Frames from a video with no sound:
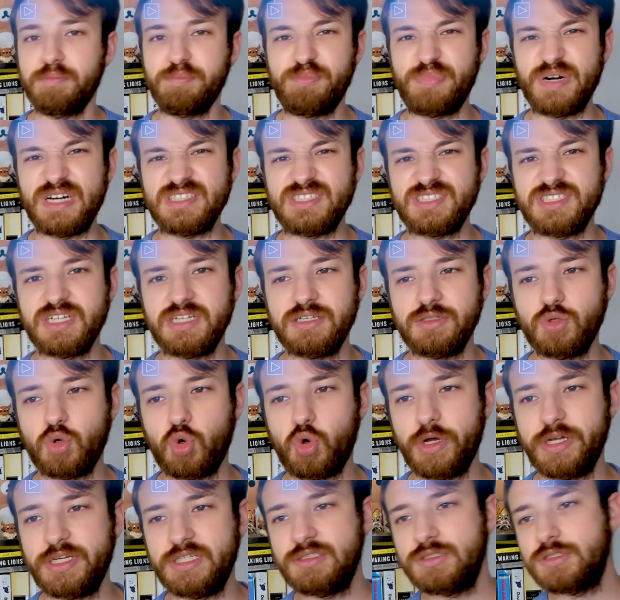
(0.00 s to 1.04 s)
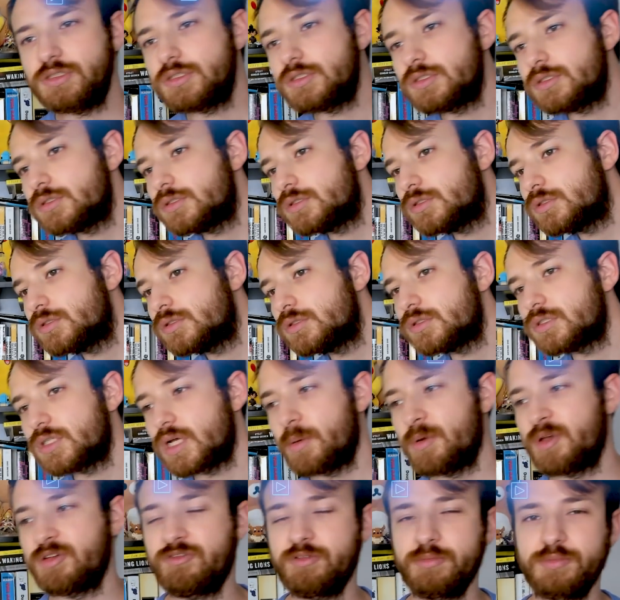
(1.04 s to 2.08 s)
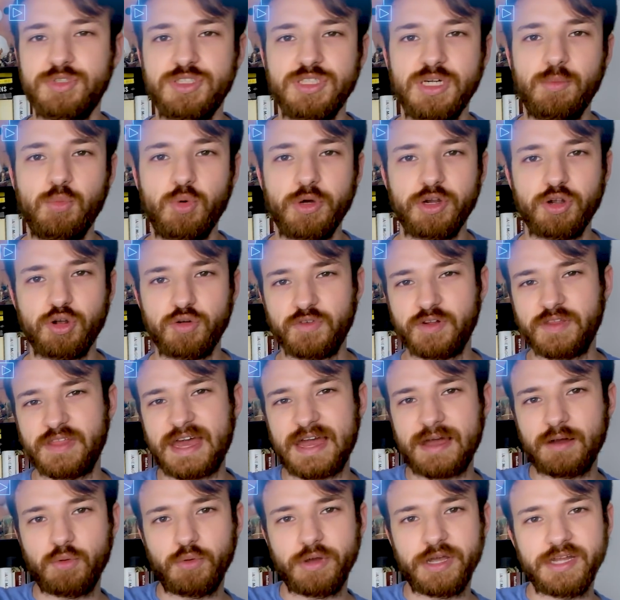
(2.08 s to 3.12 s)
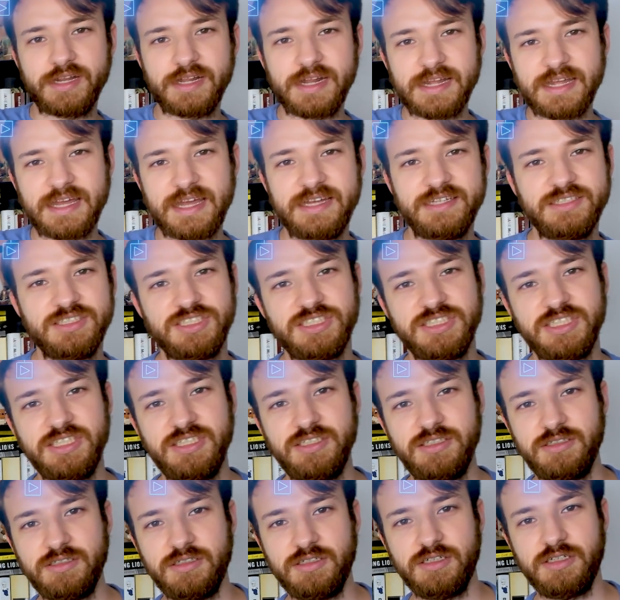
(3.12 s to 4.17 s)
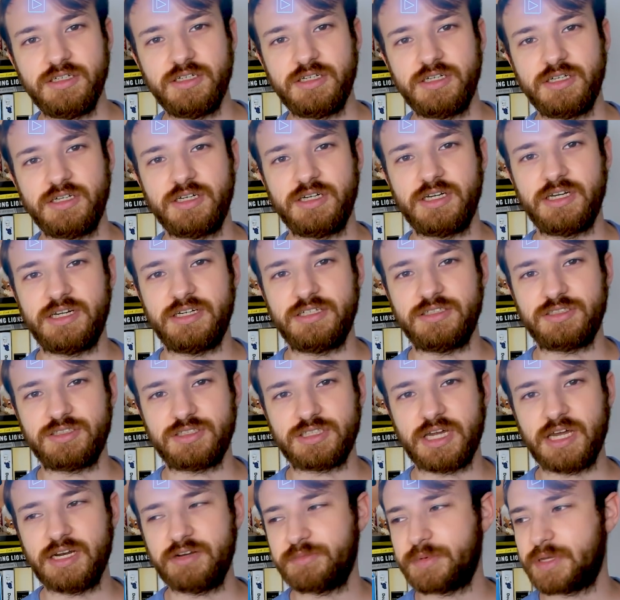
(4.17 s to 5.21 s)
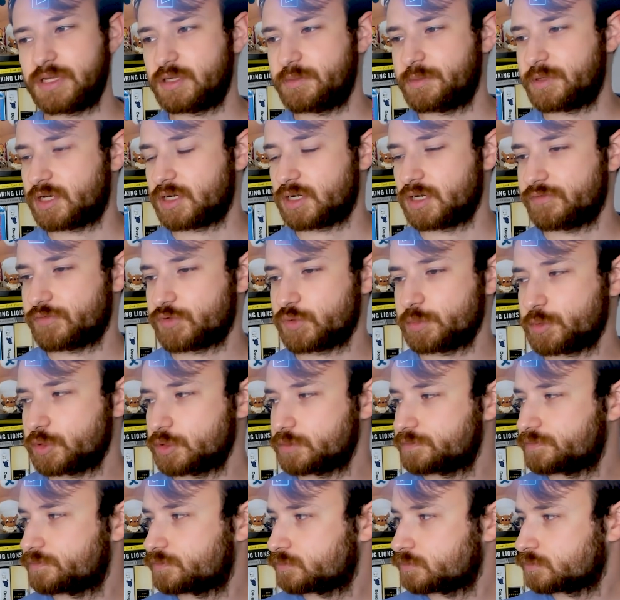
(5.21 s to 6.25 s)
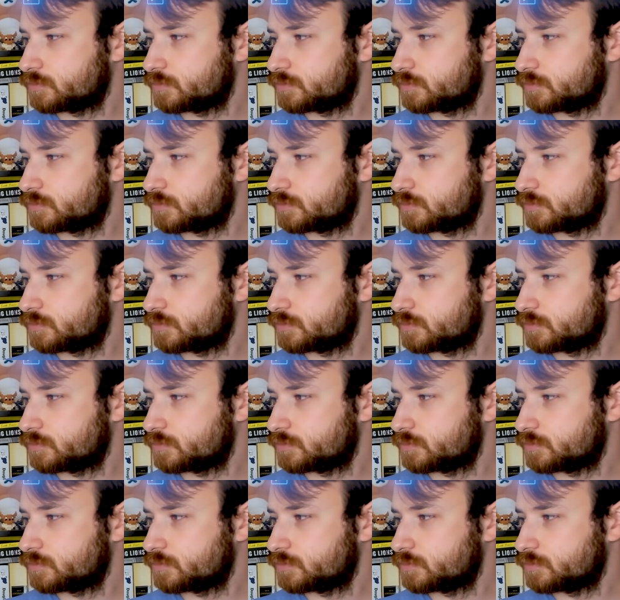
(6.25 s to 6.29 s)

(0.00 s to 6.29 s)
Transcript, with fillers: buzzing noise coming from somewhere over that way that I can't see. And it's kind of making me uncomfortable.